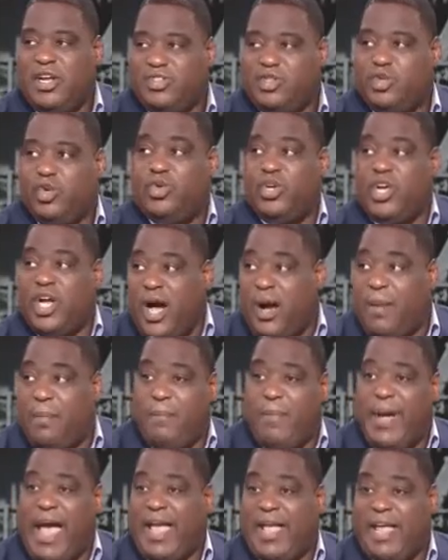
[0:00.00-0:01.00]
to
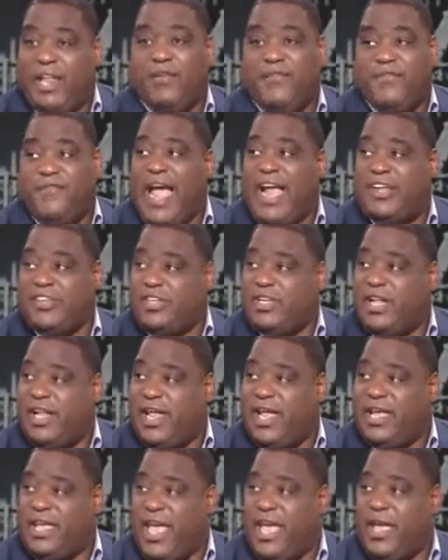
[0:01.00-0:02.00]
come back in the fashion that
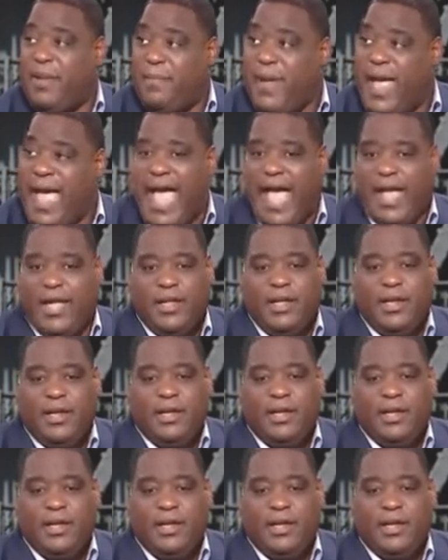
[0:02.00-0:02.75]
they came back,